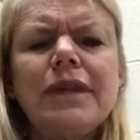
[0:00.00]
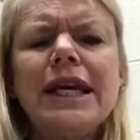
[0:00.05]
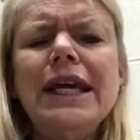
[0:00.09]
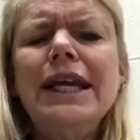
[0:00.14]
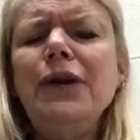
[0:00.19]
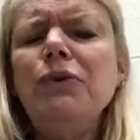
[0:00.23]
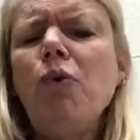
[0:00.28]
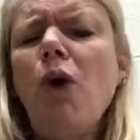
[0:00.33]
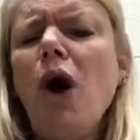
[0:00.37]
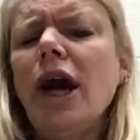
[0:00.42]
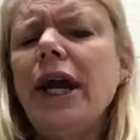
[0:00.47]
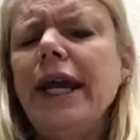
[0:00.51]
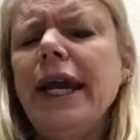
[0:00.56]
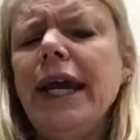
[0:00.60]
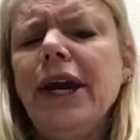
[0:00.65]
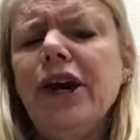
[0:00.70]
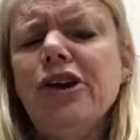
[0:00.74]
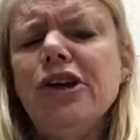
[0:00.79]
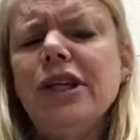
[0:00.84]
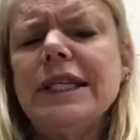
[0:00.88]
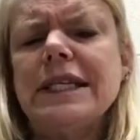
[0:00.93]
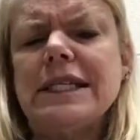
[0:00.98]
and he walked
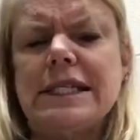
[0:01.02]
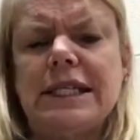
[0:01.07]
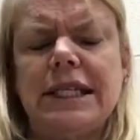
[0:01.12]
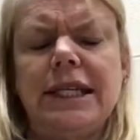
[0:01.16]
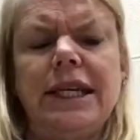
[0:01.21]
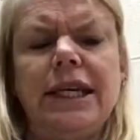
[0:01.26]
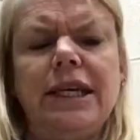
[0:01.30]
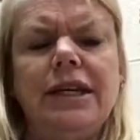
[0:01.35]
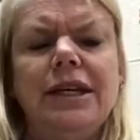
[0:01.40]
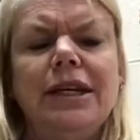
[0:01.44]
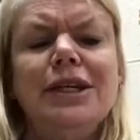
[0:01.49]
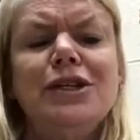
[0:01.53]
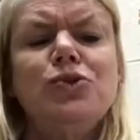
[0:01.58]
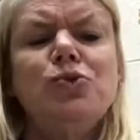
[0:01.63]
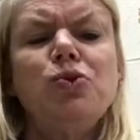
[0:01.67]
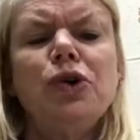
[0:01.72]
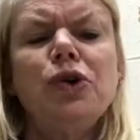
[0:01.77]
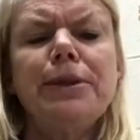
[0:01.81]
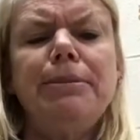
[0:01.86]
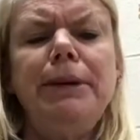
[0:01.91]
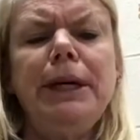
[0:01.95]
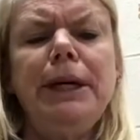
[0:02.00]
carelessly
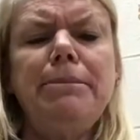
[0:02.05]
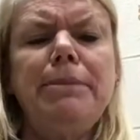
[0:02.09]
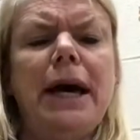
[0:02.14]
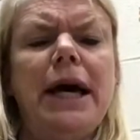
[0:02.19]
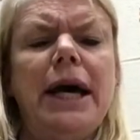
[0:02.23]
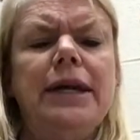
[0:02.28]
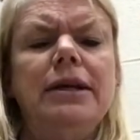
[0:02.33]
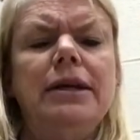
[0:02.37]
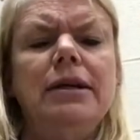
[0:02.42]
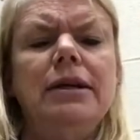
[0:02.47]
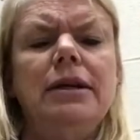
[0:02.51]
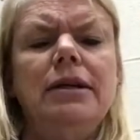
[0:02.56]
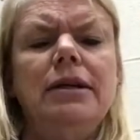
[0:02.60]
toward the pig pen.